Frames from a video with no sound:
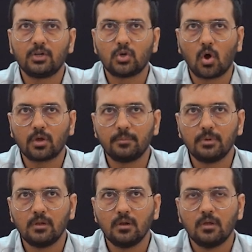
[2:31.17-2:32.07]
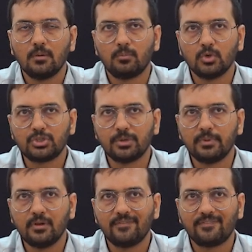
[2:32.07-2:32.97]
torqueable,
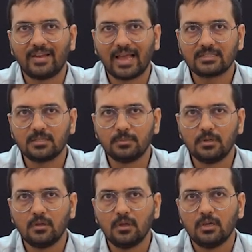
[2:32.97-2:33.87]
pushable, flexible.